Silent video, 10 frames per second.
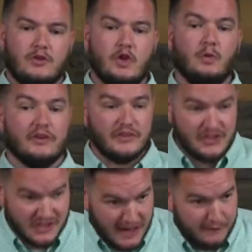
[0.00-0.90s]
you will
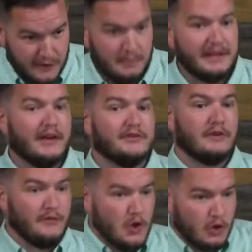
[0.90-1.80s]
suffer because
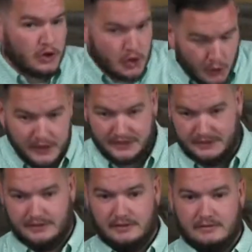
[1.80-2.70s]
of your
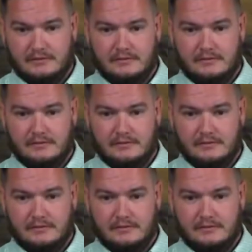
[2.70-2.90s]
choices.